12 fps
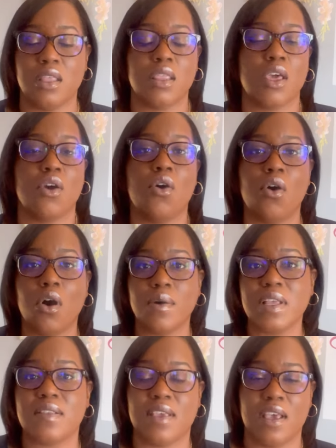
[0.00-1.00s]
they
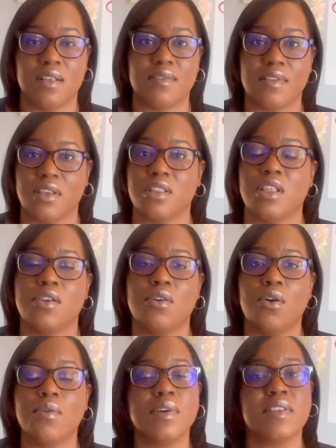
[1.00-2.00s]
always canceling, they
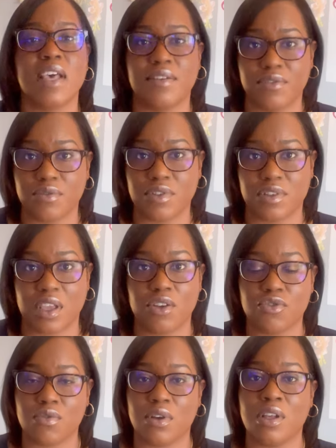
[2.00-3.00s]
always have to
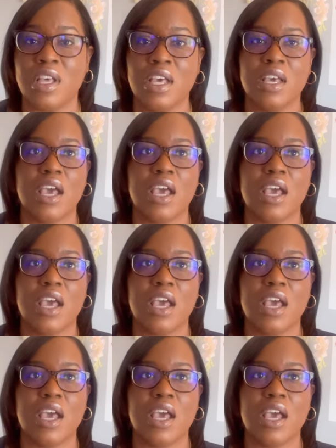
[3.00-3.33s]
reschedule,